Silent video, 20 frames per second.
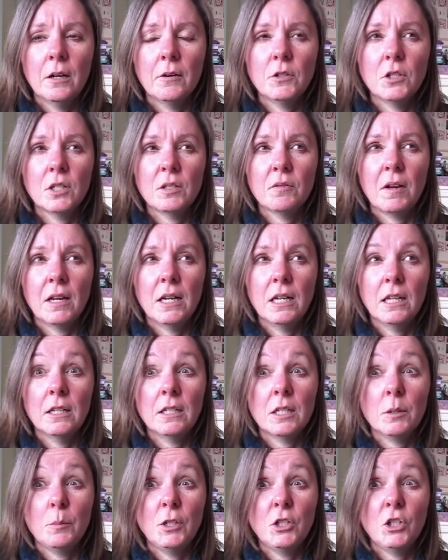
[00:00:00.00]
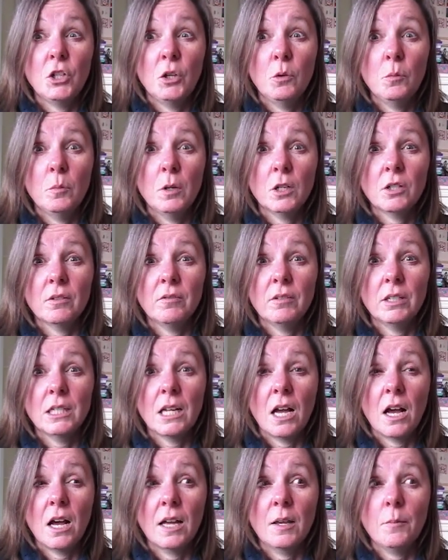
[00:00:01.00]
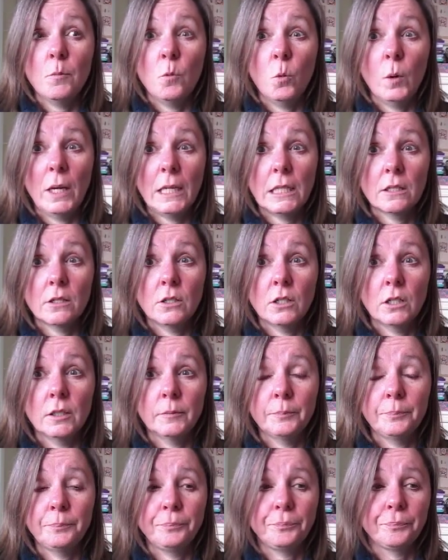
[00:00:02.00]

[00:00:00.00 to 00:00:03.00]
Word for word: I was just finding it to be too much of a time waster.